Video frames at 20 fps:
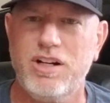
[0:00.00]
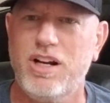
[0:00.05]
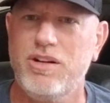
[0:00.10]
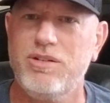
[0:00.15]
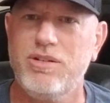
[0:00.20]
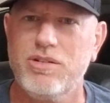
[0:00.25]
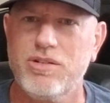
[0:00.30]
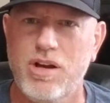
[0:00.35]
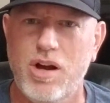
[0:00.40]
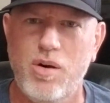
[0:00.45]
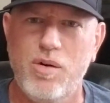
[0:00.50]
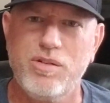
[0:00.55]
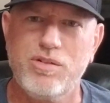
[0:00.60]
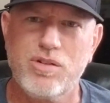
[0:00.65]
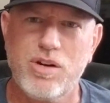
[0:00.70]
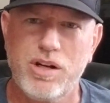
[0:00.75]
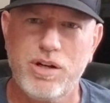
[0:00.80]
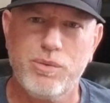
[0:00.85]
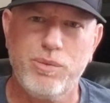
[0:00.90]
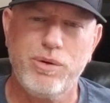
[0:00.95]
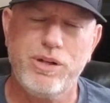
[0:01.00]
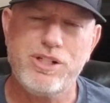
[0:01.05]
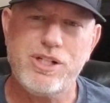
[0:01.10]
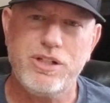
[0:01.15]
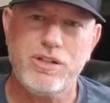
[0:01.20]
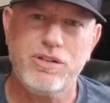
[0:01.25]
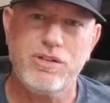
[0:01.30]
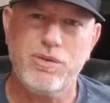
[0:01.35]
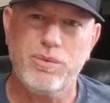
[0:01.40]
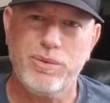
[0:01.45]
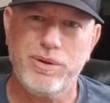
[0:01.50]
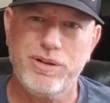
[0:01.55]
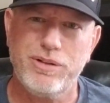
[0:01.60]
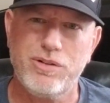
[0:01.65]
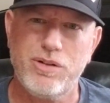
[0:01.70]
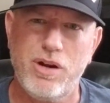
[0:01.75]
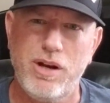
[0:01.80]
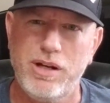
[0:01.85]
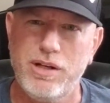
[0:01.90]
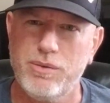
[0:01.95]
I was just always trying to reach
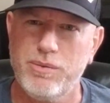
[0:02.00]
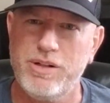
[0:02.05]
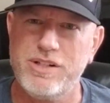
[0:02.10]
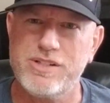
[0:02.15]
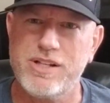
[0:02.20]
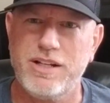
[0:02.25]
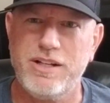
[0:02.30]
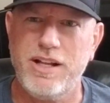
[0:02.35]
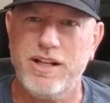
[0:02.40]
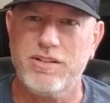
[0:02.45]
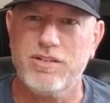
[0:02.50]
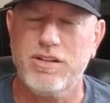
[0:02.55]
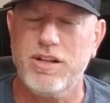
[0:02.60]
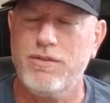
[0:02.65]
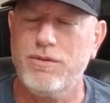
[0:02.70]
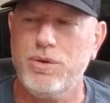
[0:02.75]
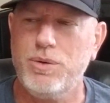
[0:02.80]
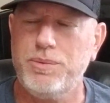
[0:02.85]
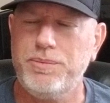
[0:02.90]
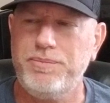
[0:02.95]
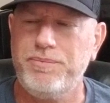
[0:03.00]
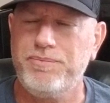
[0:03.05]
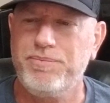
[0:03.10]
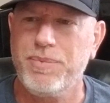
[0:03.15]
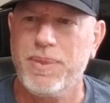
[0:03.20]
that next level.